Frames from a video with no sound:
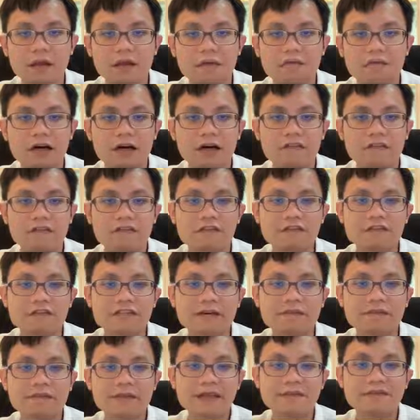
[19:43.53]
But of course,
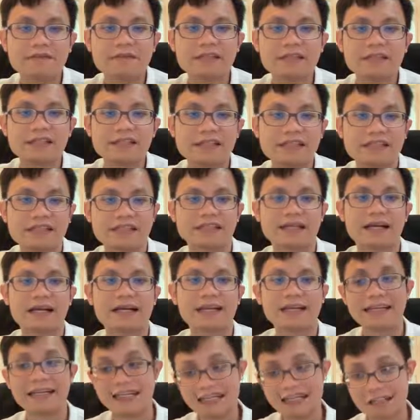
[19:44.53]
sometimes this is
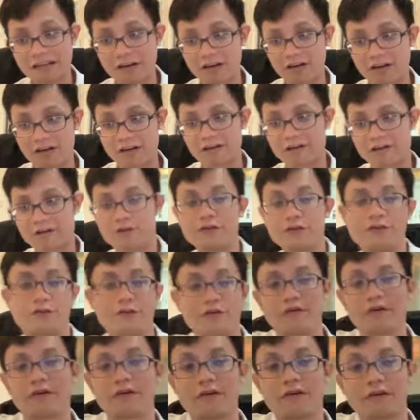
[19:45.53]
slightly not
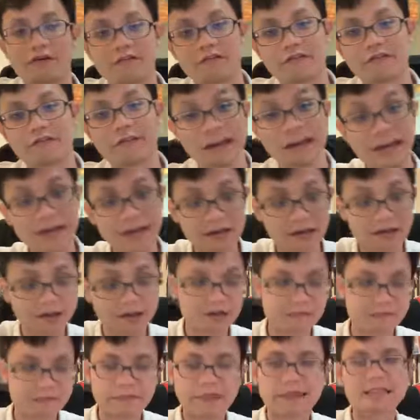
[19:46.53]
accurate,
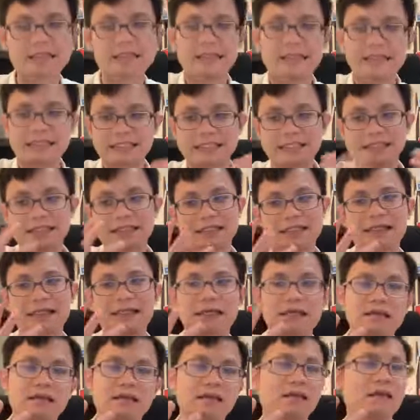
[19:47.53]
but it's,
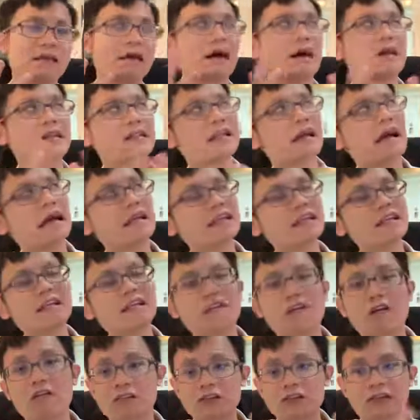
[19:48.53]
I think
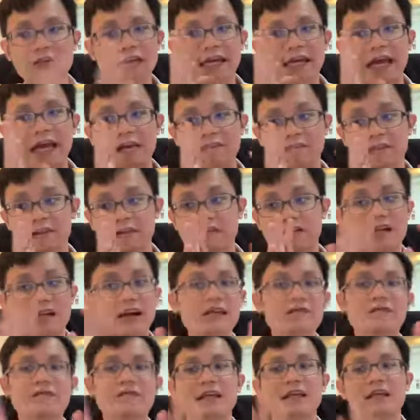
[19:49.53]
doctor, they have a
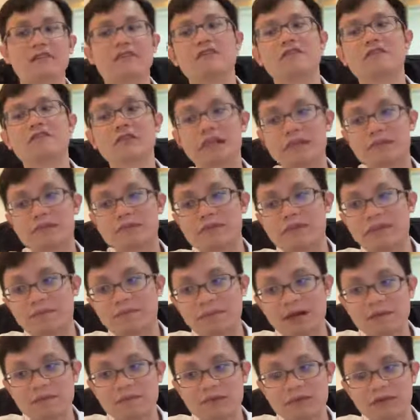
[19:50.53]
graph, they don't look at
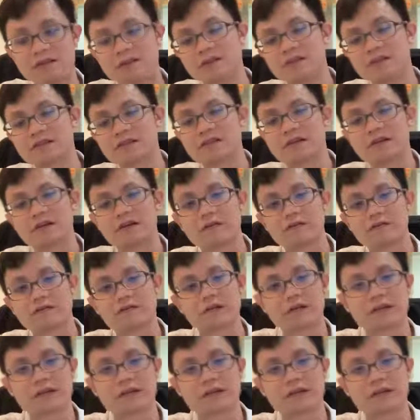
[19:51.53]
BMI because of